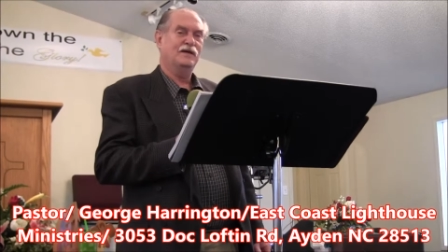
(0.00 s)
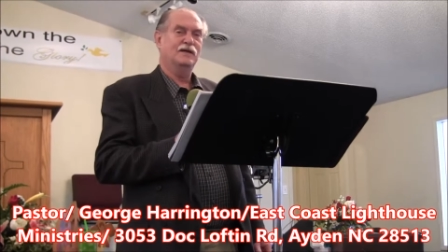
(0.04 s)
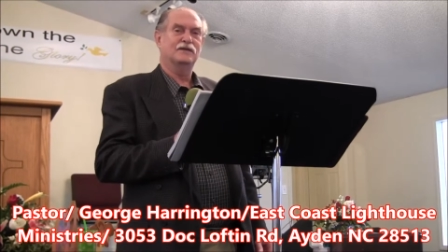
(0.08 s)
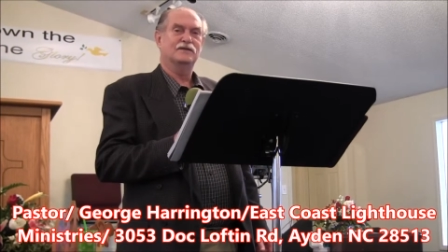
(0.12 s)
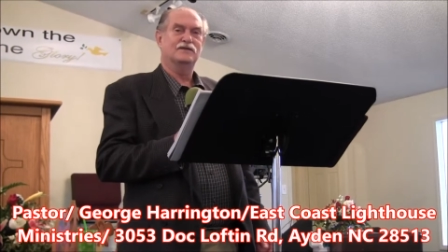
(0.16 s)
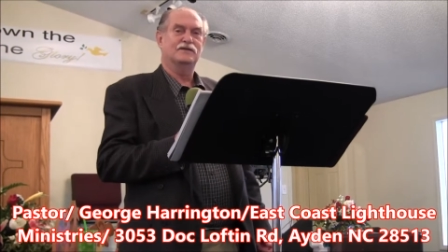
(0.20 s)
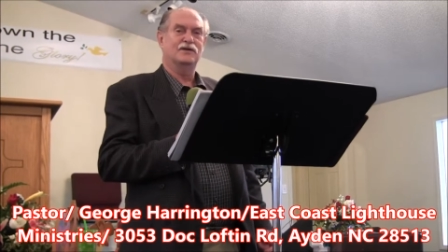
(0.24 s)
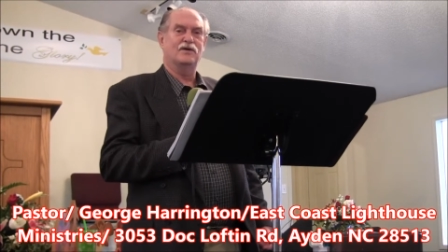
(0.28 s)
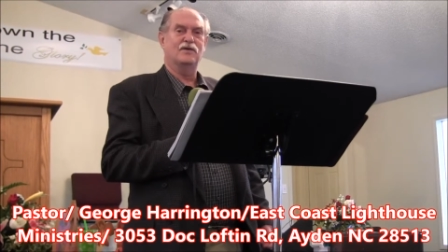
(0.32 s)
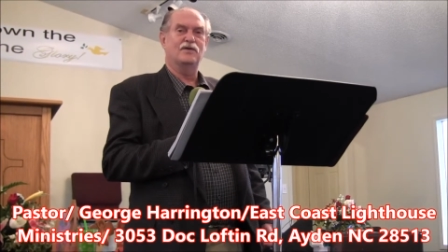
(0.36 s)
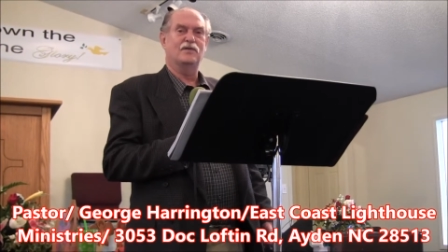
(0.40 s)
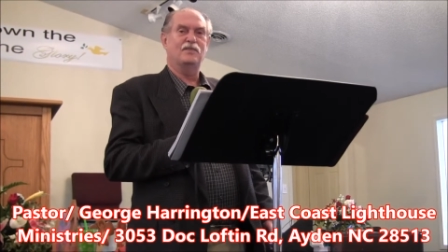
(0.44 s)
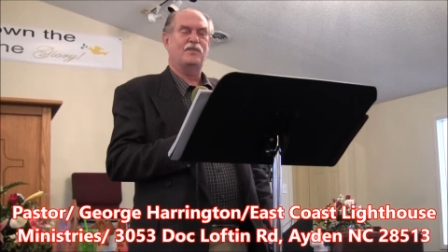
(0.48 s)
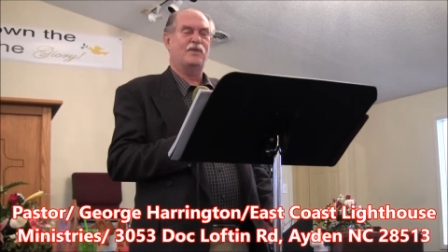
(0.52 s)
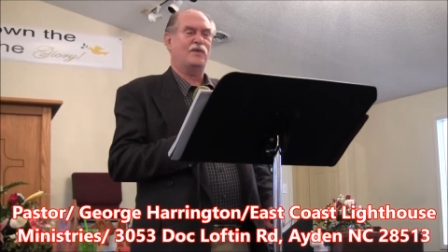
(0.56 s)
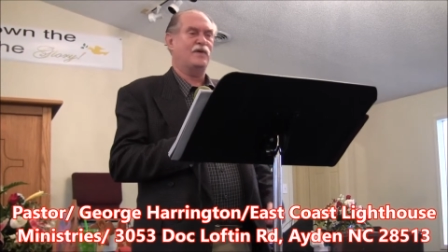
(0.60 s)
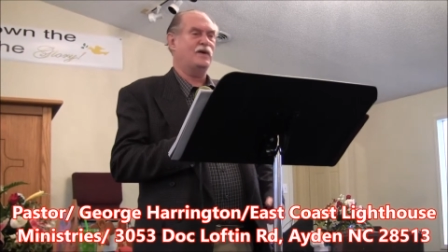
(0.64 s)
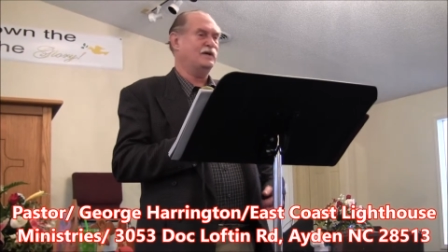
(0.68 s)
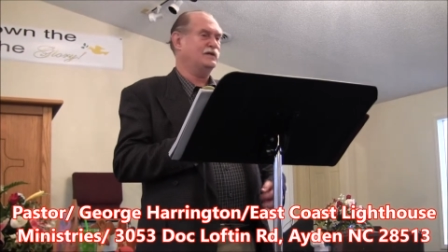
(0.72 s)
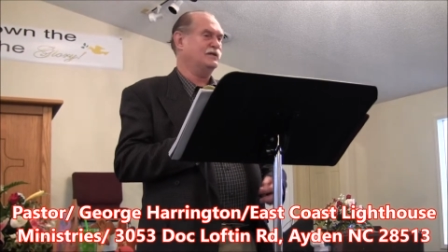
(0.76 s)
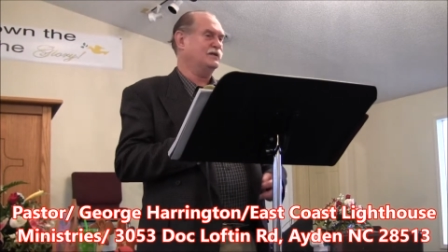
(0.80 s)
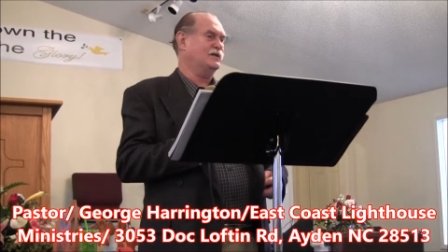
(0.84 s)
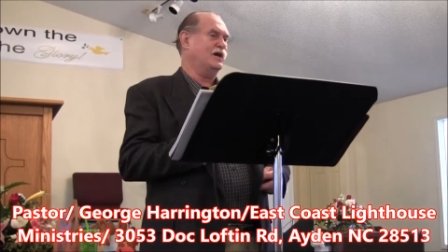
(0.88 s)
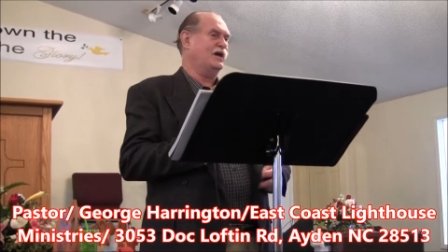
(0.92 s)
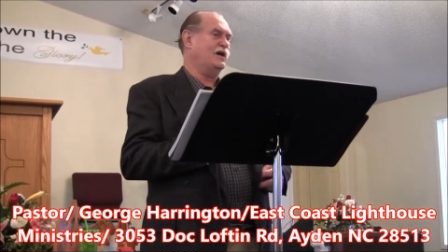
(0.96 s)
So,
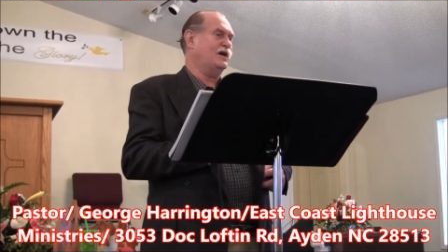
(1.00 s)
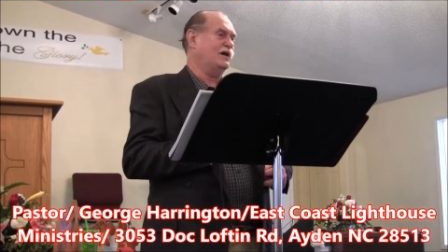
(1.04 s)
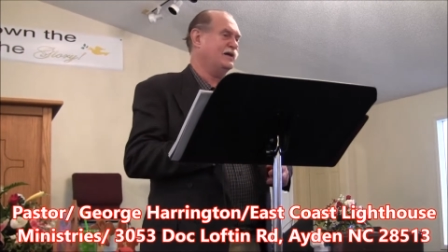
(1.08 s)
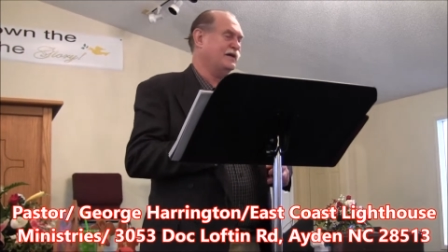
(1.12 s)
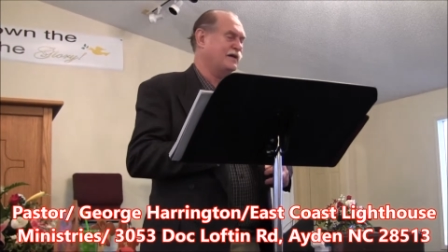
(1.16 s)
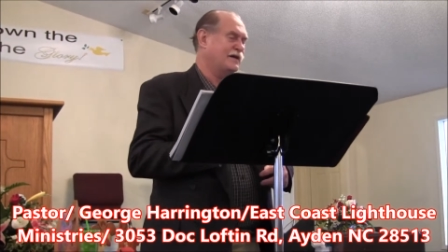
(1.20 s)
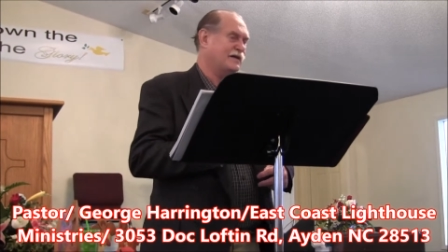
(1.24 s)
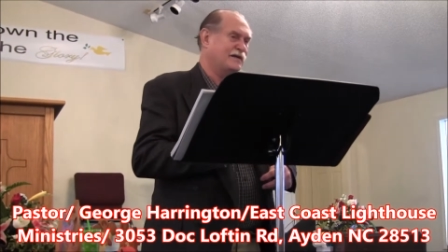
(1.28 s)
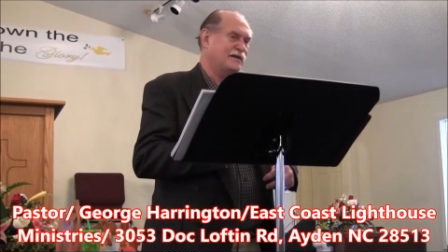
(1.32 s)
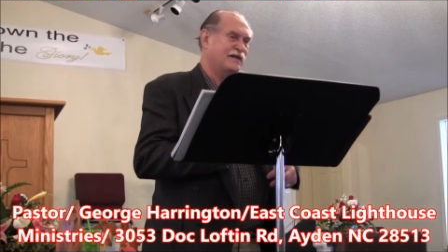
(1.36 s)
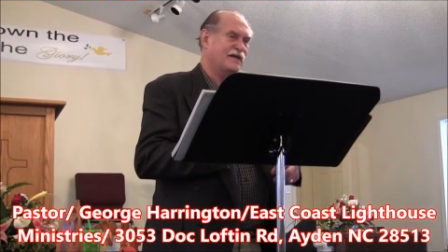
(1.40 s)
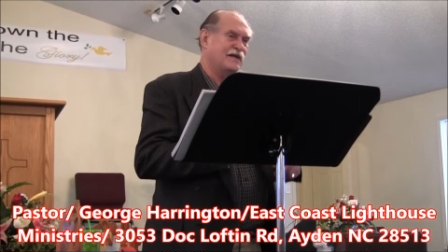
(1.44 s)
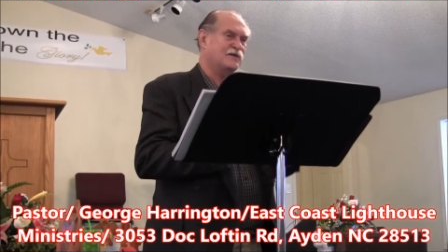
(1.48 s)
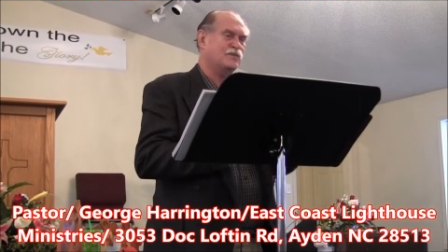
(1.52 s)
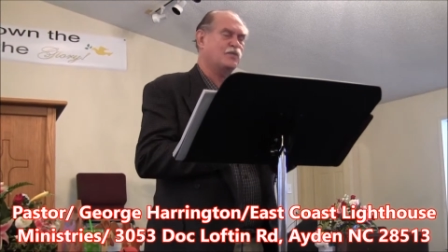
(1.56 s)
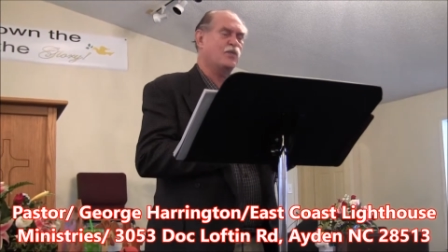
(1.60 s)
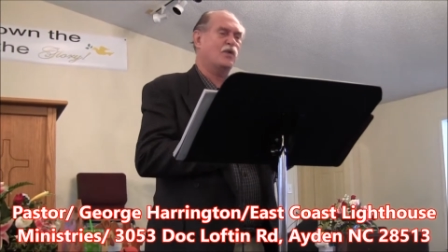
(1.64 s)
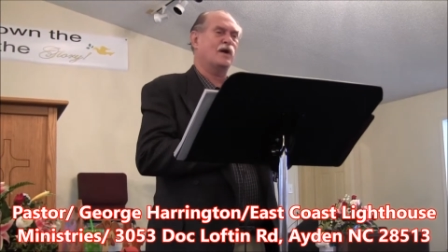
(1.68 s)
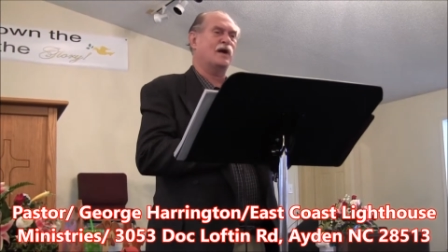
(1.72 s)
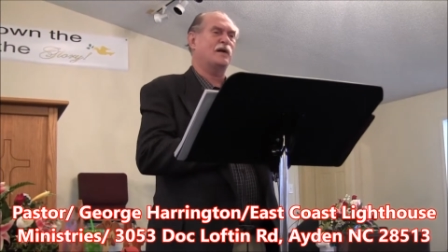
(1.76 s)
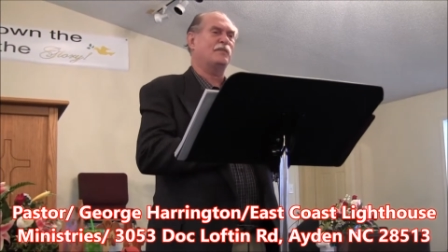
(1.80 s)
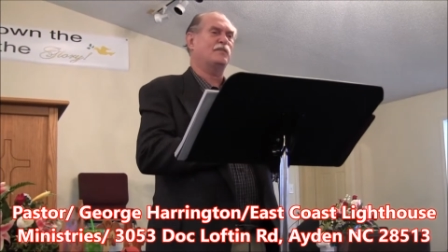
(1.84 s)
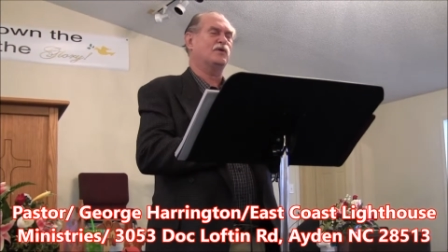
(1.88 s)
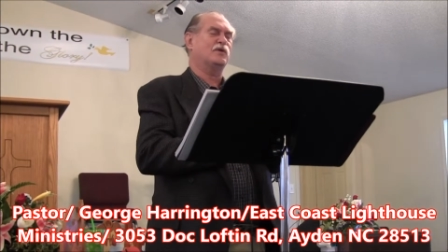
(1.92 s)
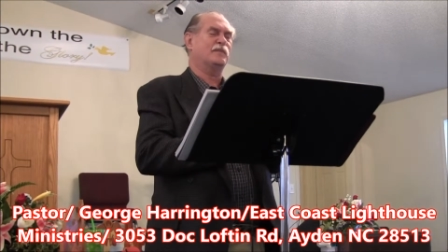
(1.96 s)
praise God, uh, that's
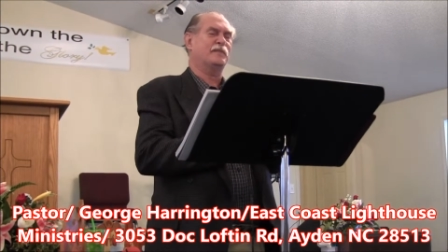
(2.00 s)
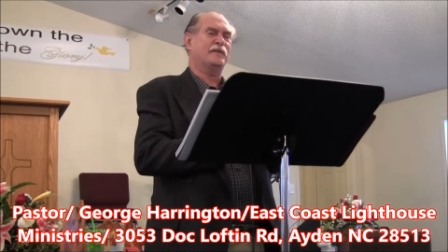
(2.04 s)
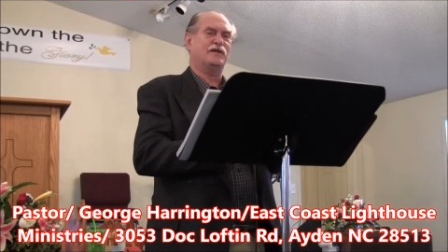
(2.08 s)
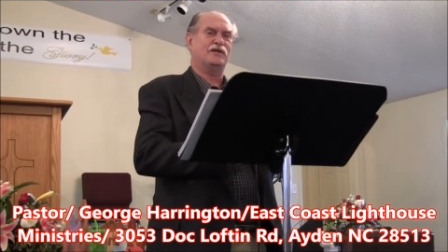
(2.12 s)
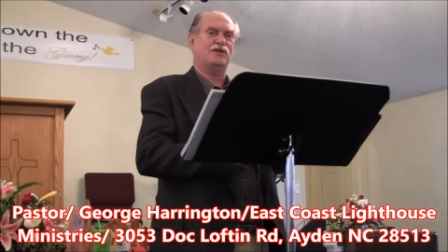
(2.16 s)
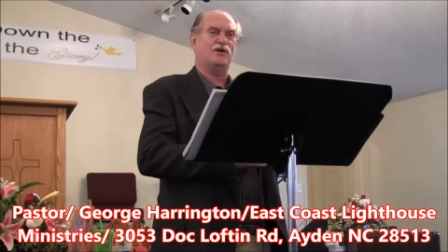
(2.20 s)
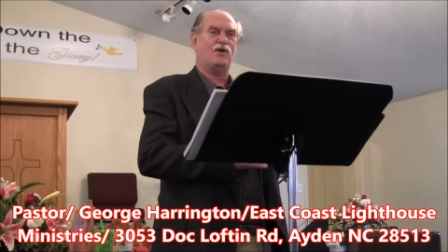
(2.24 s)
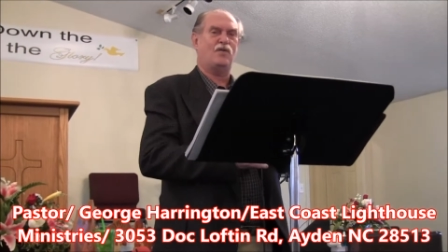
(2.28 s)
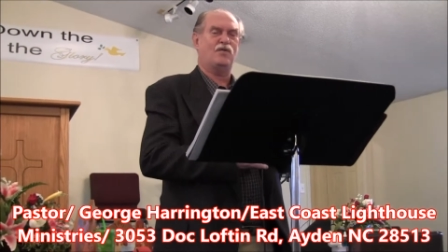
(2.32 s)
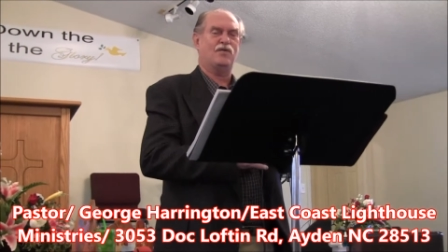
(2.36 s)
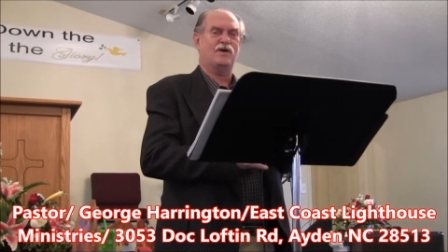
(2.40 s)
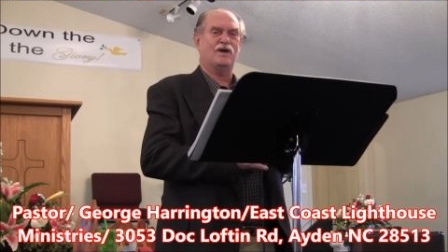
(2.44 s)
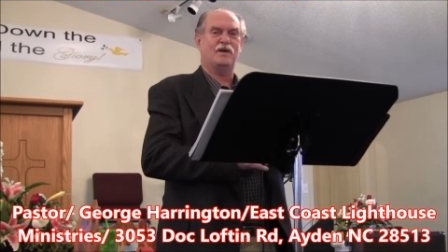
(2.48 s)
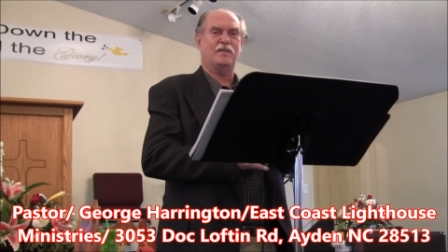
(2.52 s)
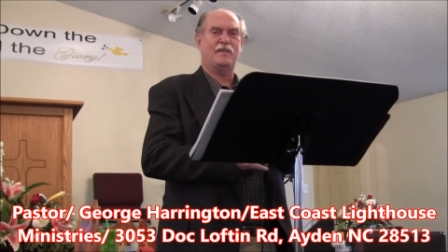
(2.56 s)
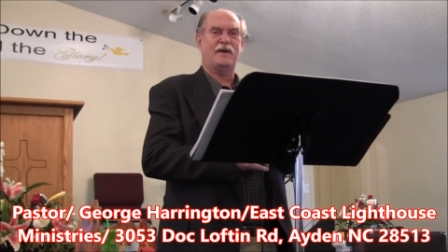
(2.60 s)
what I'm going to be talking